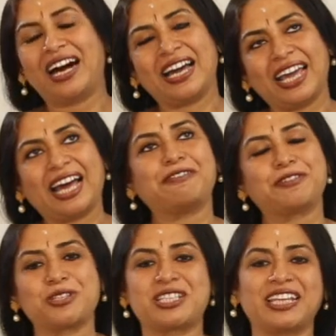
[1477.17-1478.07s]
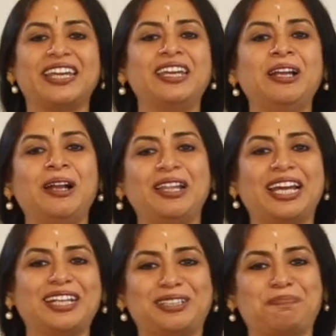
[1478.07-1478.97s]
I have to say
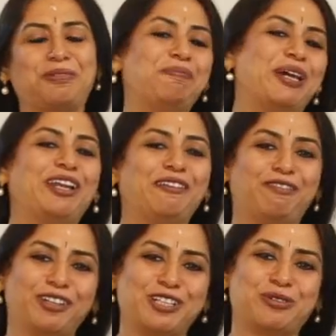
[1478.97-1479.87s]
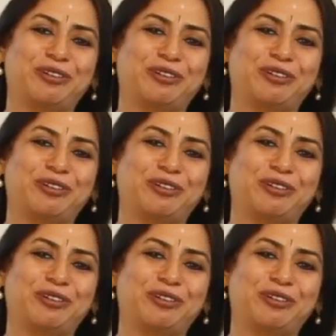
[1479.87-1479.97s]
that preparing for this